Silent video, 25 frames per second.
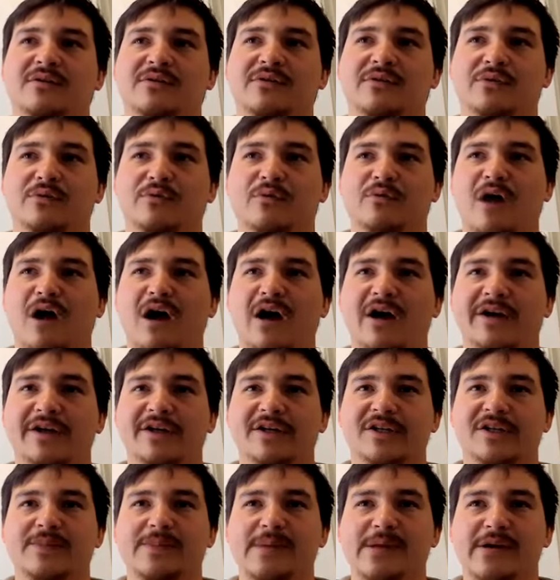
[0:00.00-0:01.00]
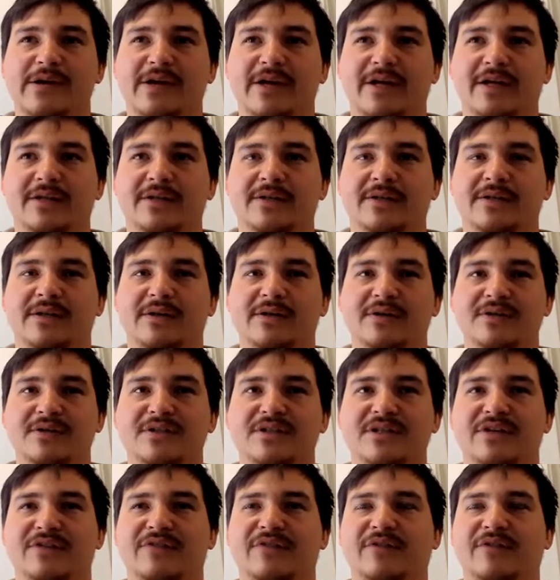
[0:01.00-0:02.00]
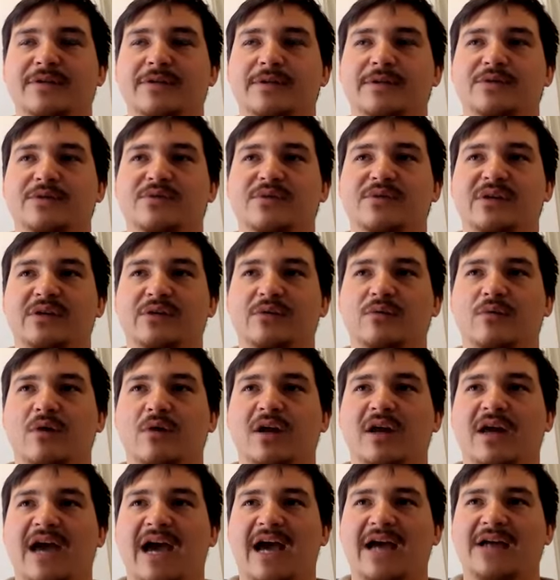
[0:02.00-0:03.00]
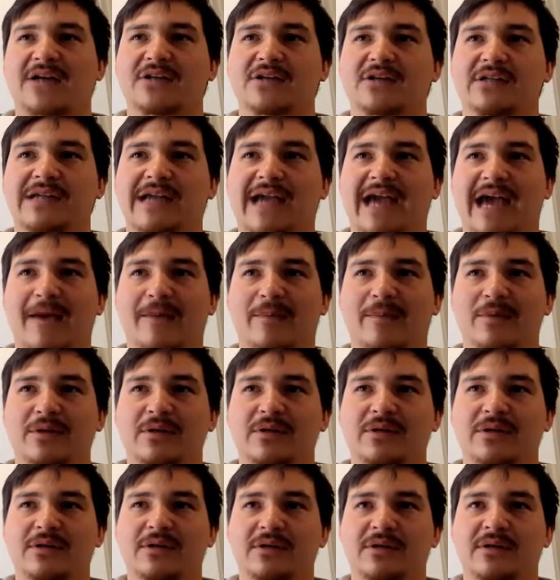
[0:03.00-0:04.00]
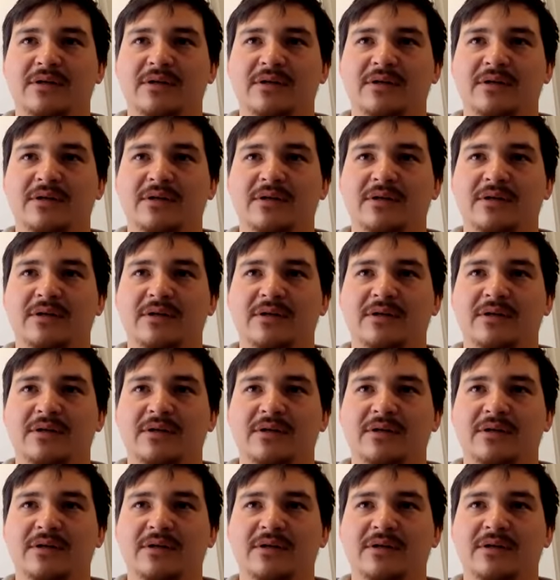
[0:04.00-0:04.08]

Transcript: the raw experience, there's a difference between what actually happened